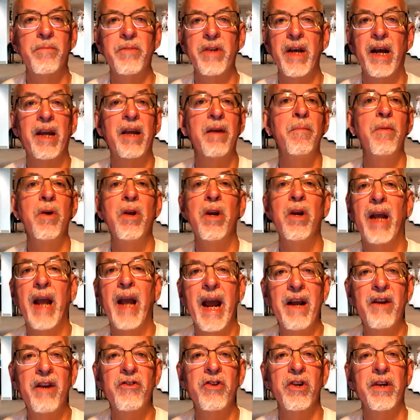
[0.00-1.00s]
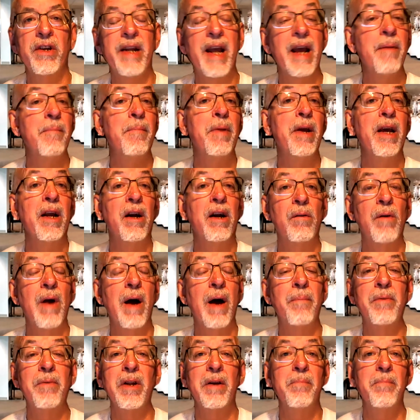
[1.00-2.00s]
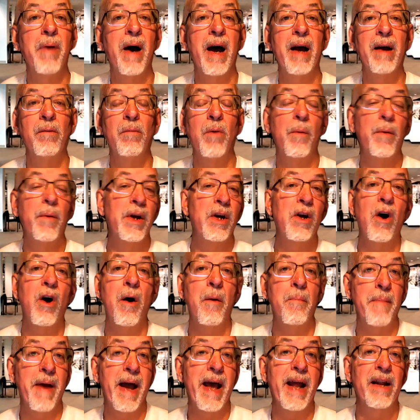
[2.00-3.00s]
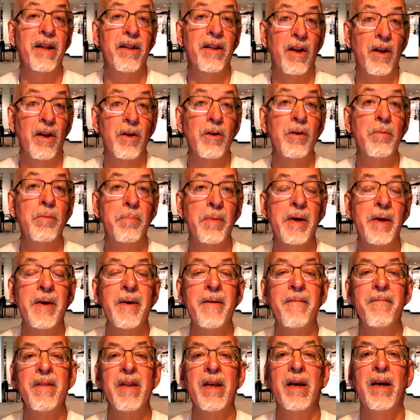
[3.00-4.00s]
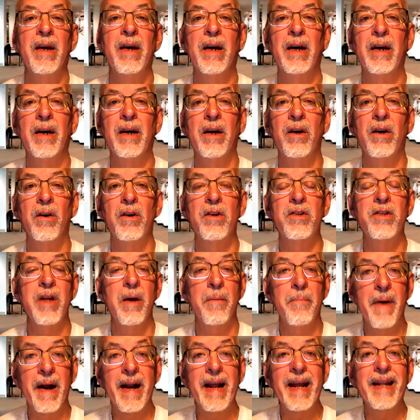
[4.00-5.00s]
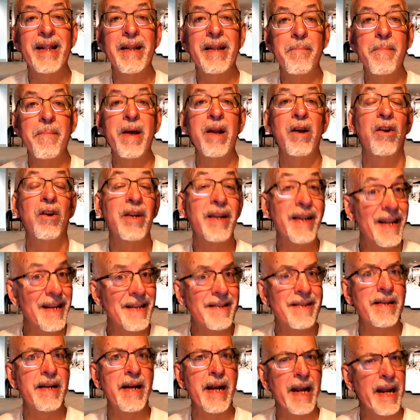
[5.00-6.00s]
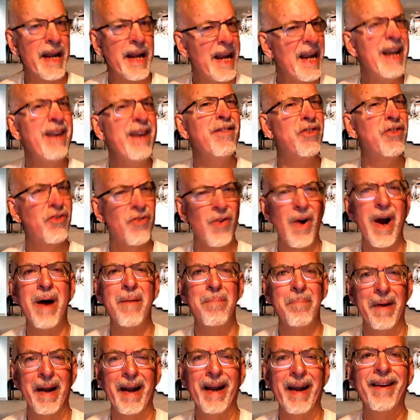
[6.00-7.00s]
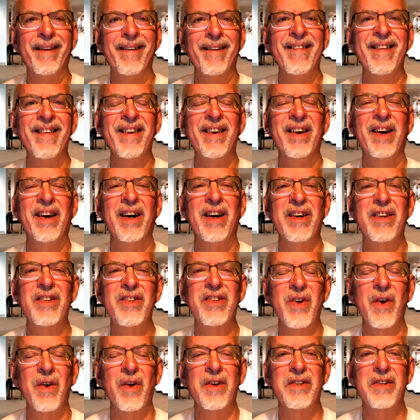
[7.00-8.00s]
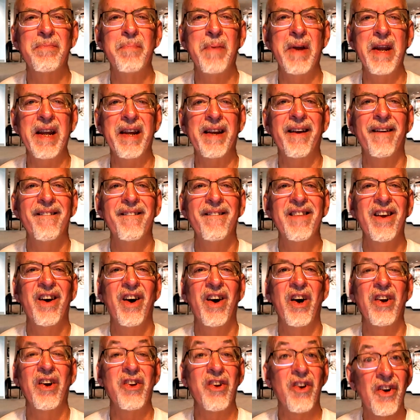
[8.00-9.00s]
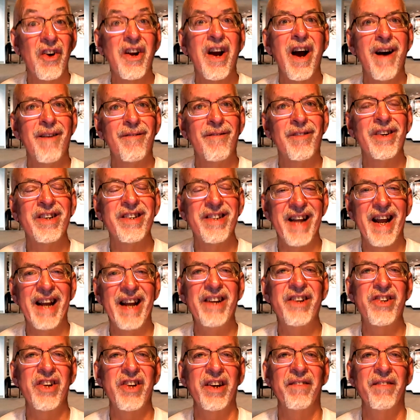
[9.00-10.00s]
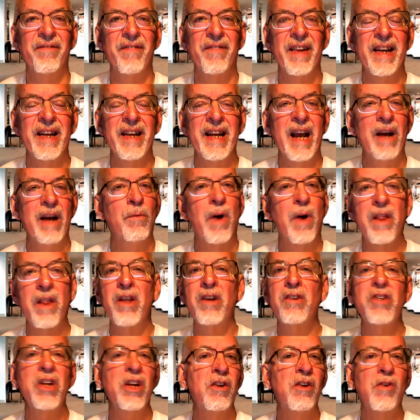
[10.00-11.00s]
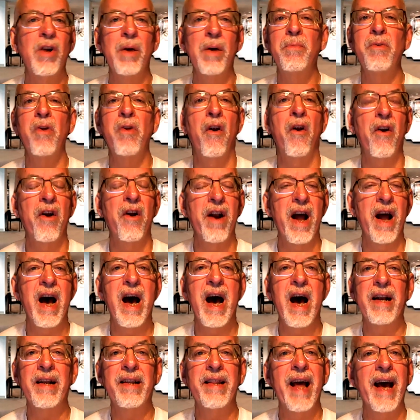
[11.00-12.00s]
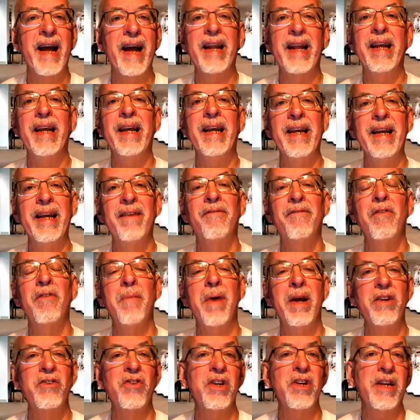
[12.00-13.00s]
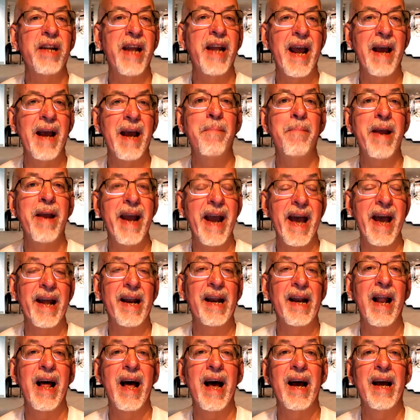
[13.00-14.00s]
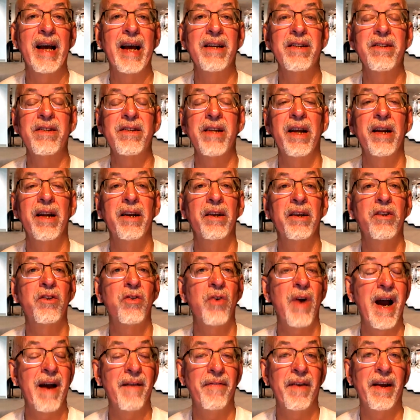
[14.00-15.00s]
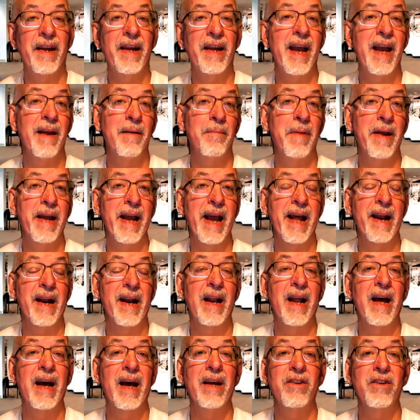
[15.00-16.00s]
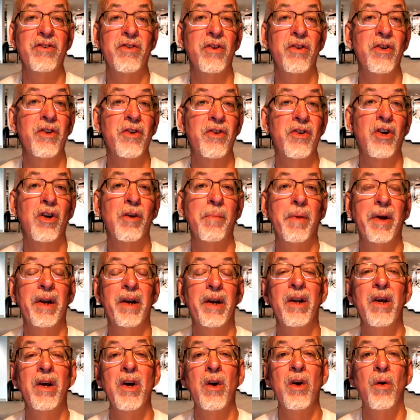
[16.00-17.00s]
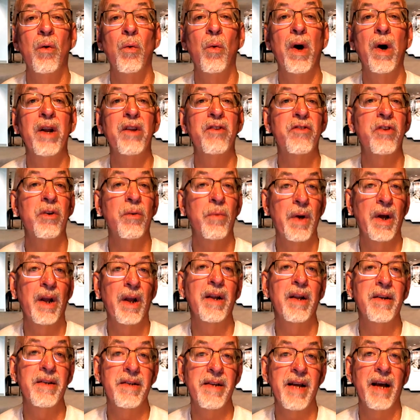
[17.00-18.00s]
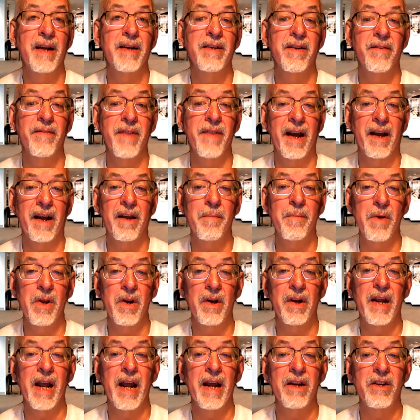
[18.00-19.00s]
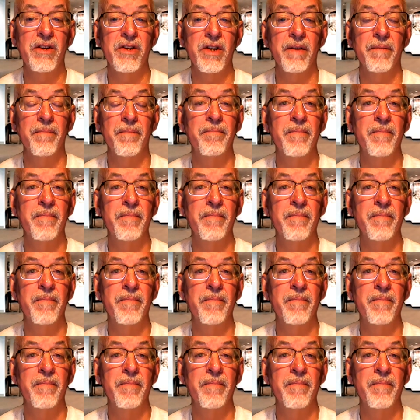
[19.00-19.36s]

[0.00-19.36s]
that communication can be interrupted by what we call man in the loop, or somebody in the middle listening, eavesdropping, so to speak, on your conversation. And whether it's encrypted or not, that information can be analyzed and traffic can be analyzed to determine what is the real intent of that communication.